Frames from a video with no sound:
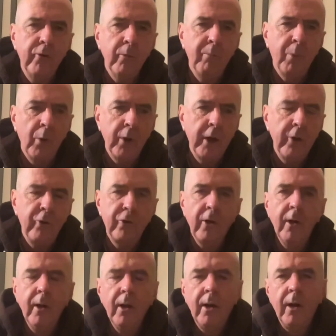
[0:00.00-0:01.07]
of bullies.
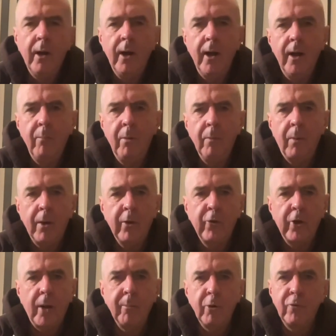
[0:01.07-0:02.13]
By the
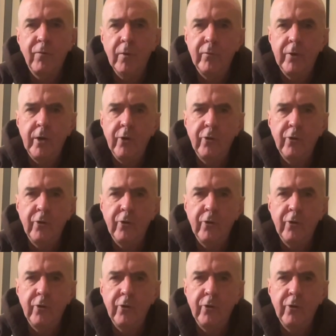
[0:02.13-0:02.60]
time I was 15,